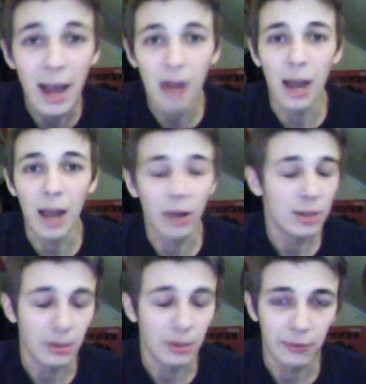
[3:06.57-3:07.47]
Iron
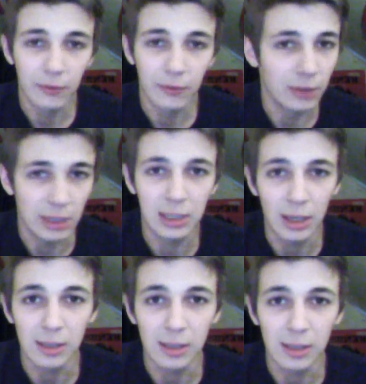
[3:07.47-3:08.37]
Islands are
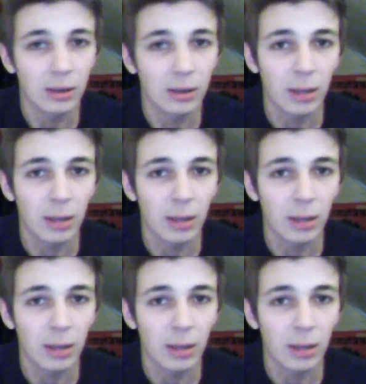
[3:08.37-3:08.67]
disgusting.